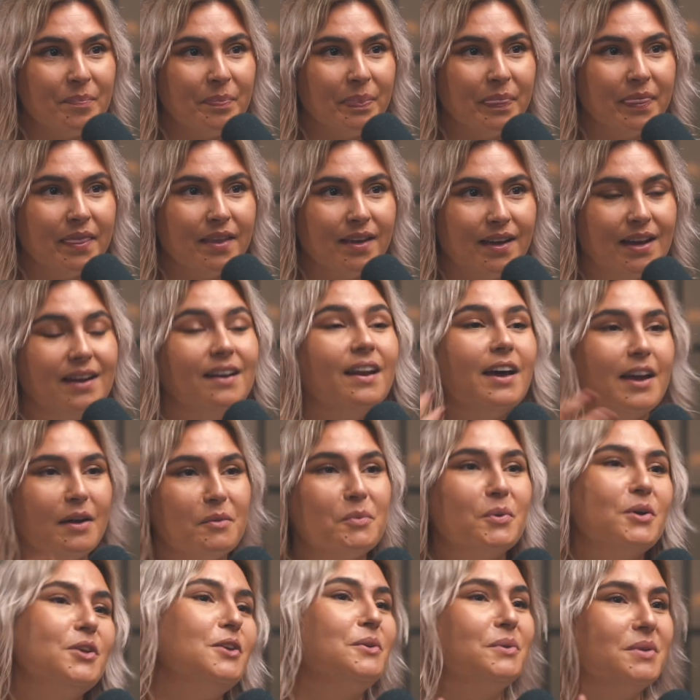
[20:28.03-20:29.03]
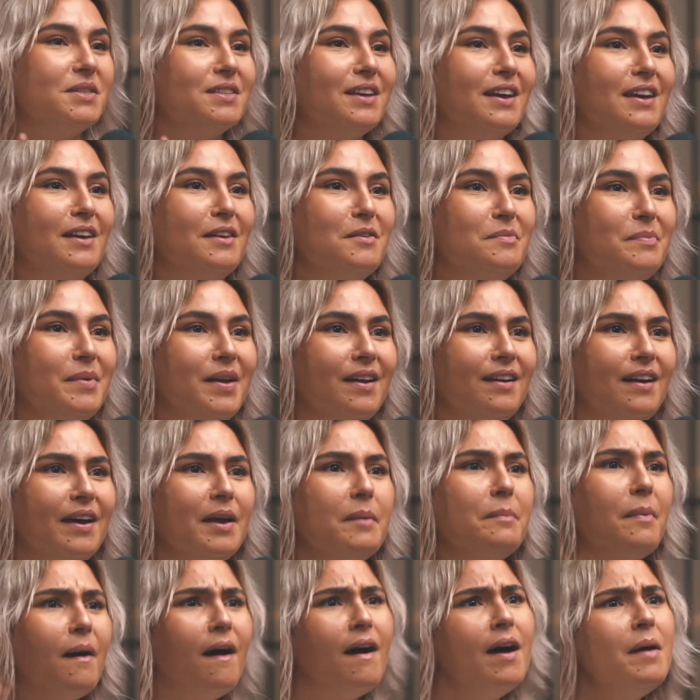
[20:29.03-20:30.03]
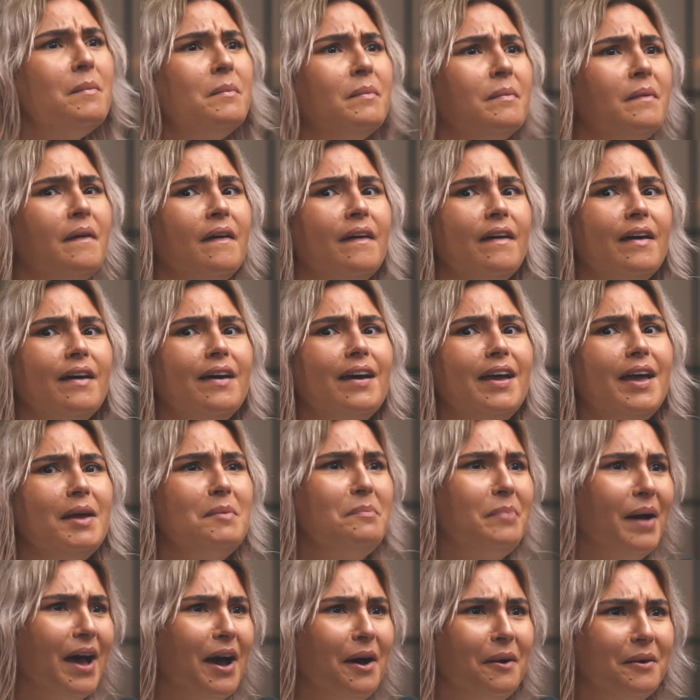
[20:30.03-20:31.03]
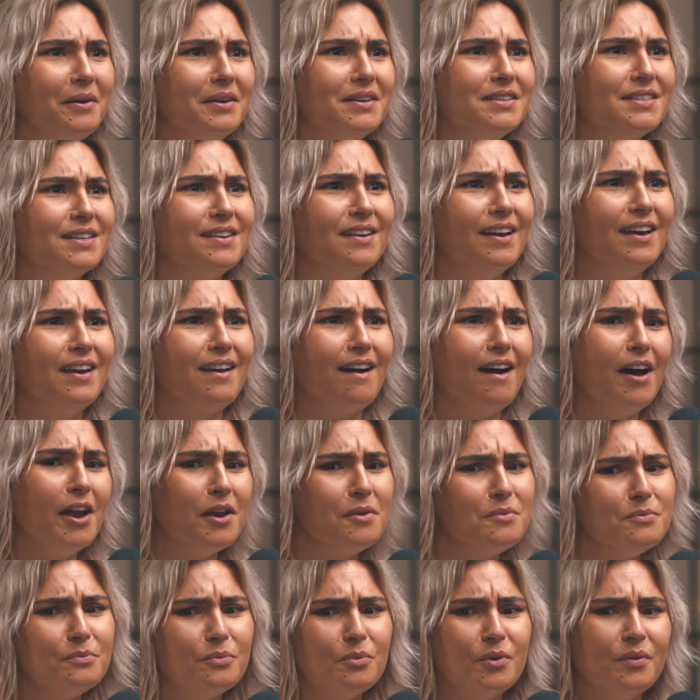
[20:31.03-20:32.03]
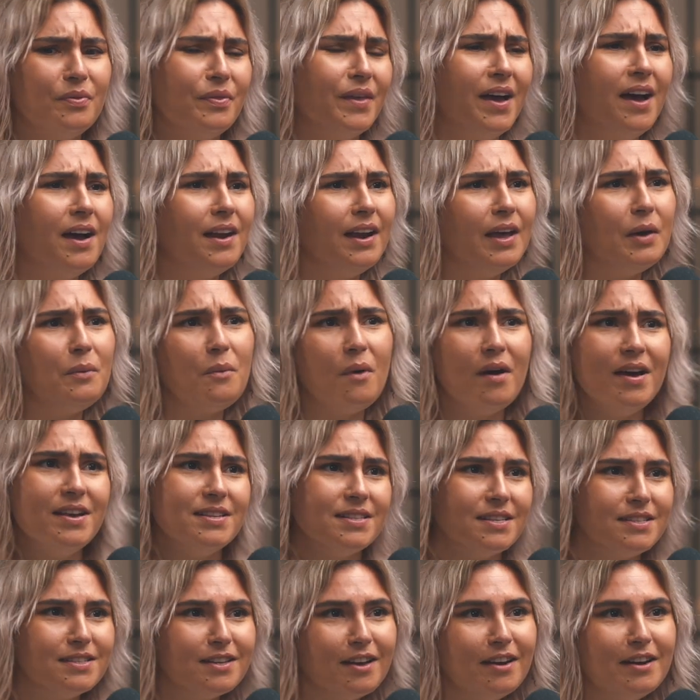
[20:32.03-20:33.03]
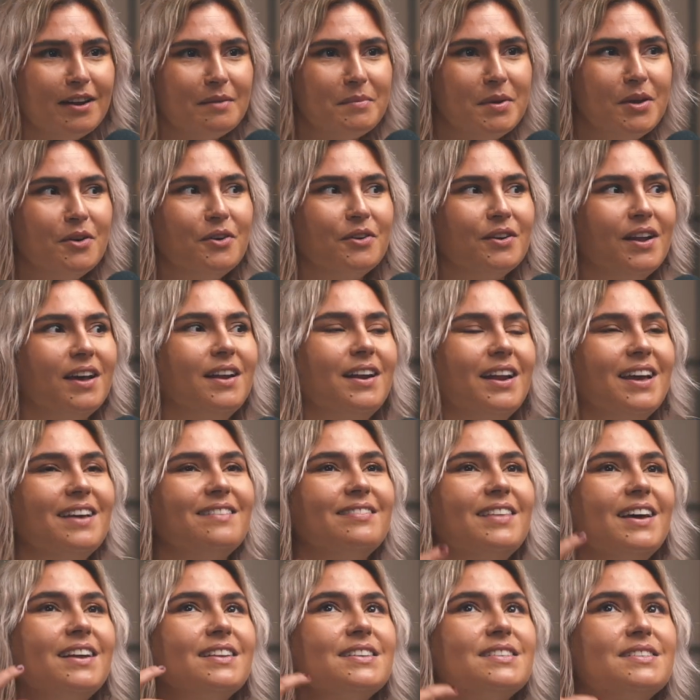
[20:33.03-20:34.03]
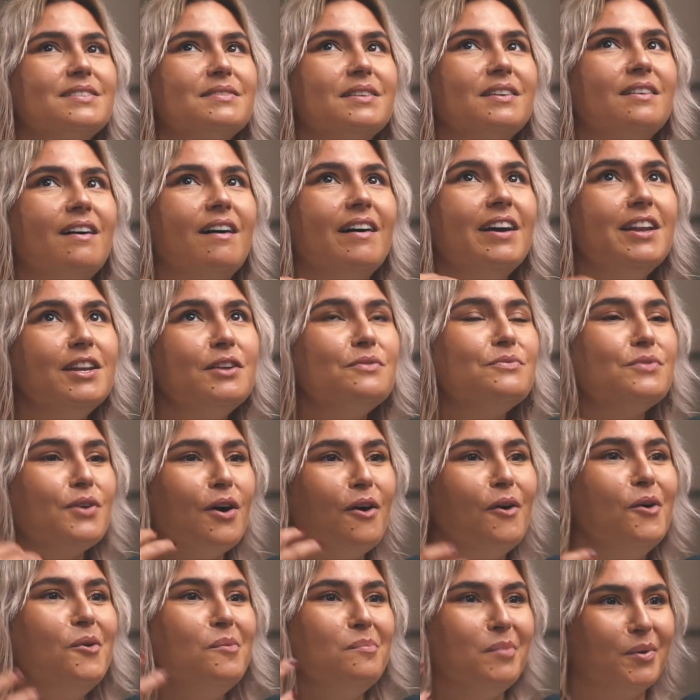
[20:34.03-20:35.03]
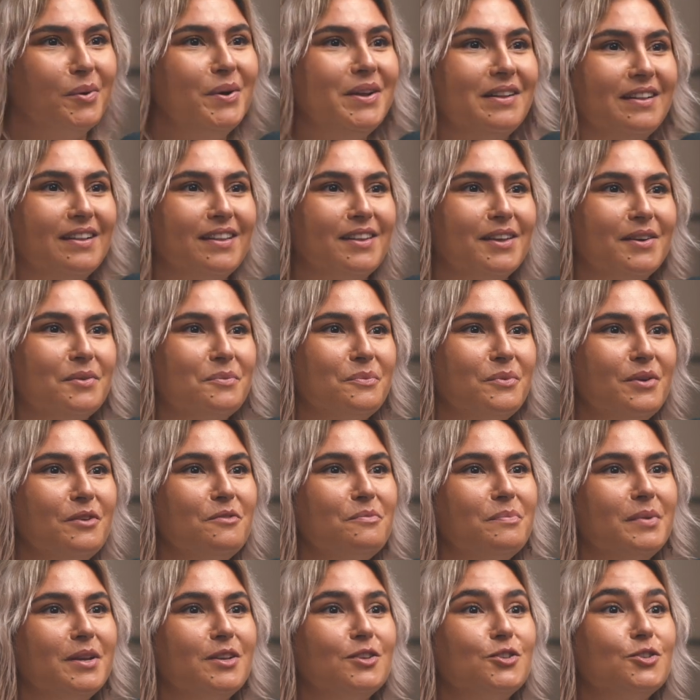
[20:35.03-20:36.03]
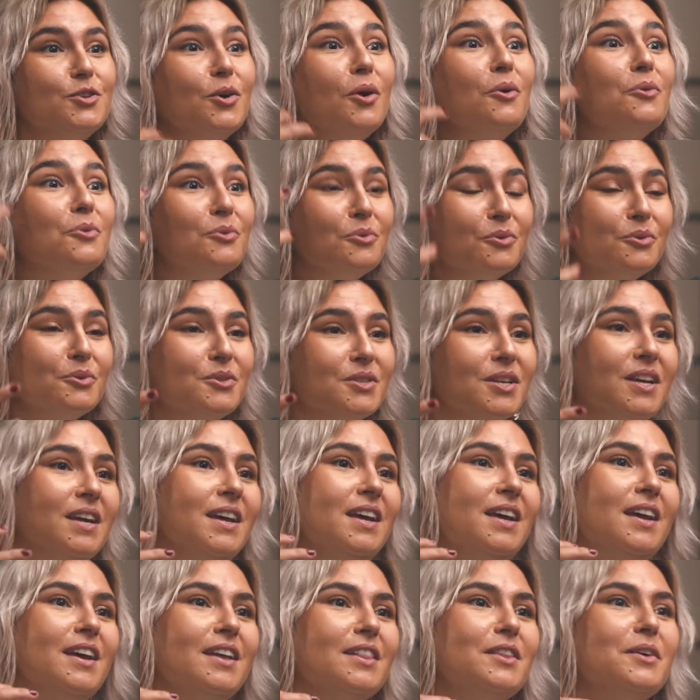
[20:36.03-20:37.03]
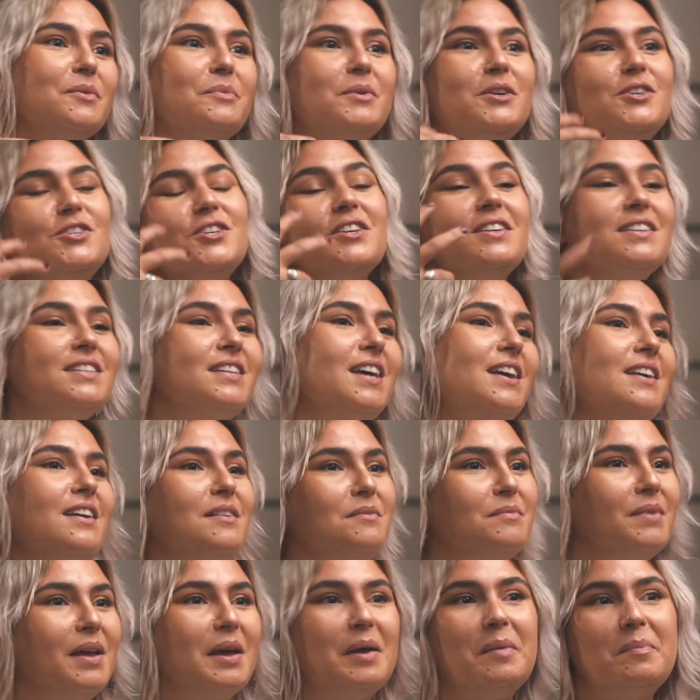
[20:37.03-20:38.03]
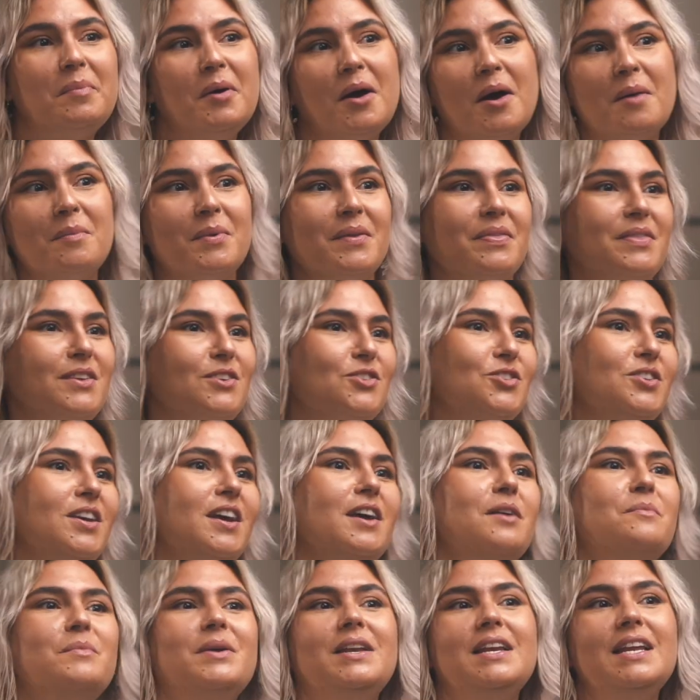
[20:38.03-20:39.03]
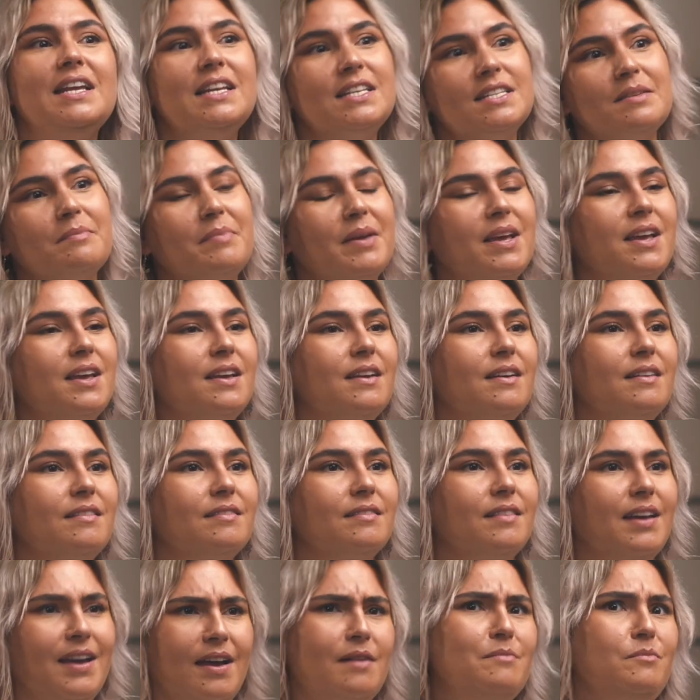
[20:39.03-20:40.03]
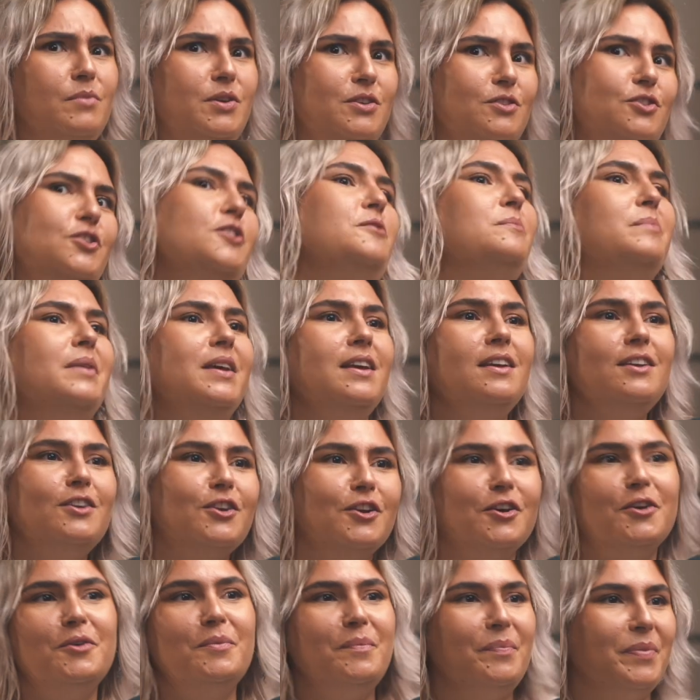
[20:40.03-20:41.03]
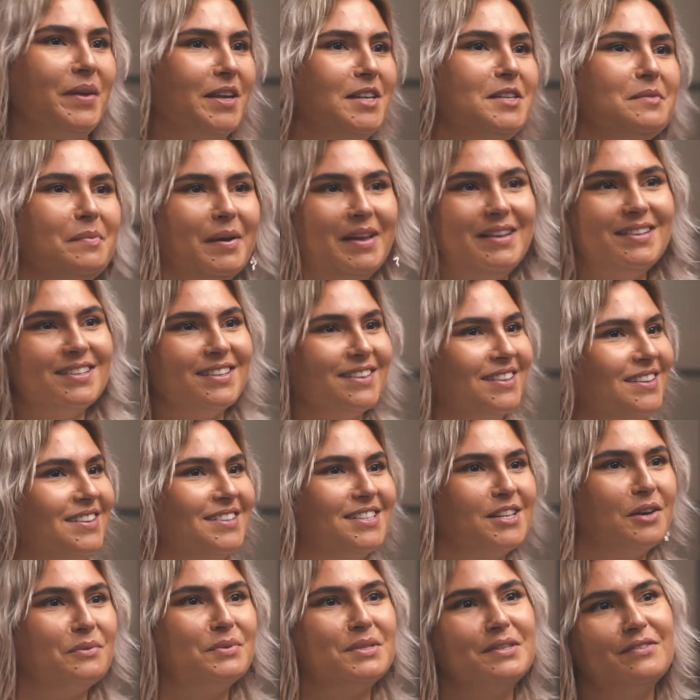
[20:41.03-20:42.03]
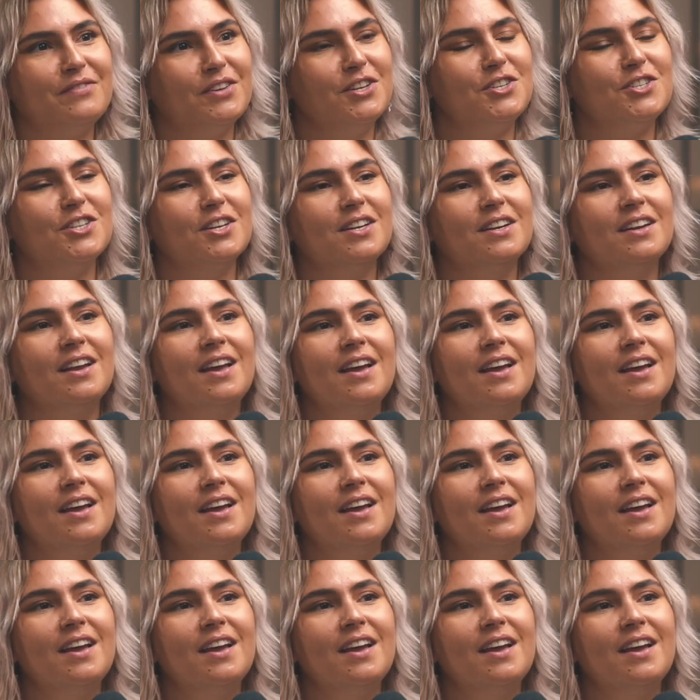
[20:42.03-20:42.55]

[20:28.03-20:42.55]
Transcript: And like what you're saying of being like, but I'm empowered and like, I don't want that. Like, why is this turning me on? And like, that's kind of the whole point, that we've been told that we shouldn't put up with this shit, and we need to be like, and we should be, you know, independent and self-sufficient.